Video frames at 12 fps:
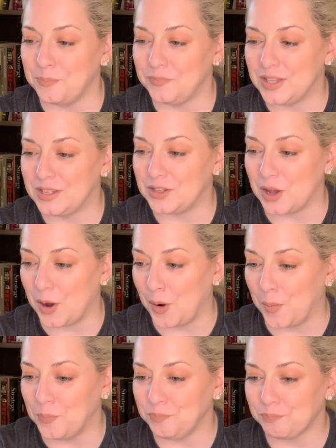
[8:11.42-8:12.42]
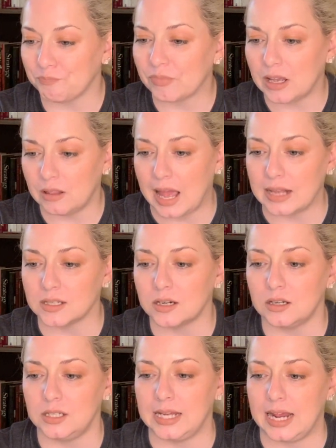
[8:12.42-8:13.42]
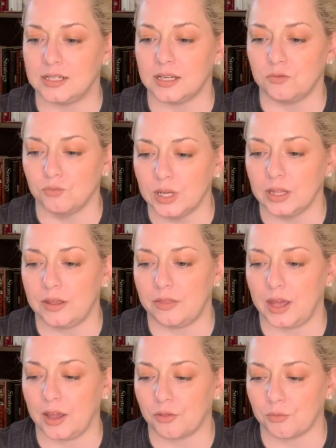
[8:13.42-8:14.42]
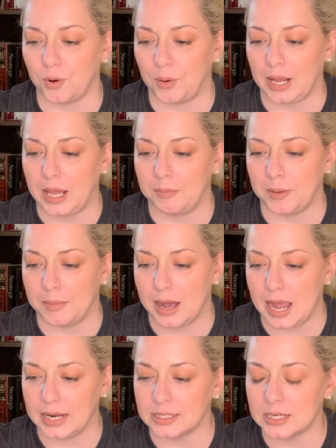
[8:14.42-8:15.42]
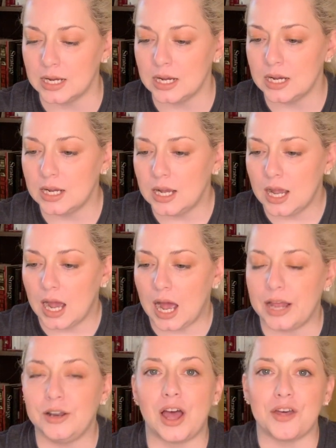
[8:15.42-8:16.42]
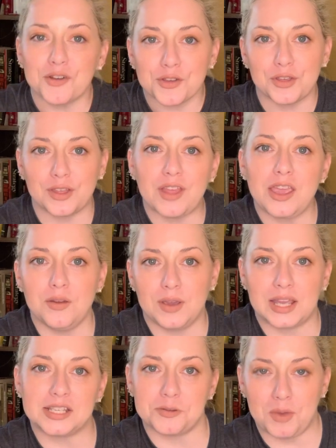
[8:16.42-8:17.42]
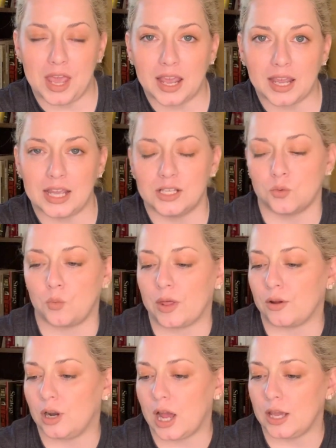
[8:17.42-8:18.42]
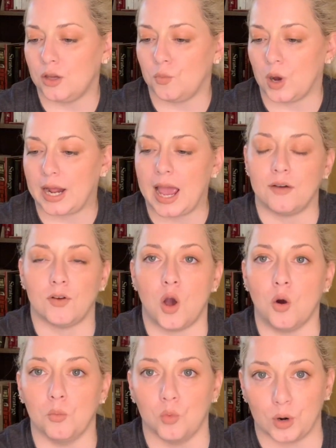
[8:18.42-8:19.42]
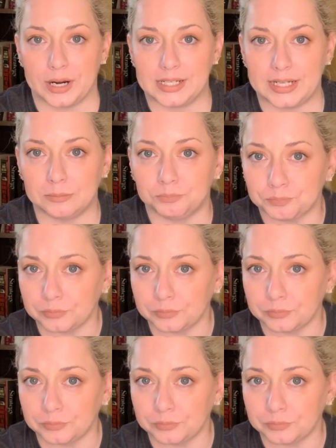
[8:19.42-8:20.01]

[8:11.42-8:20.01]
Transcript: So that's a good date to really think through and keep in mind. Another thing that you get to pick is whether or not you want to have a home warranty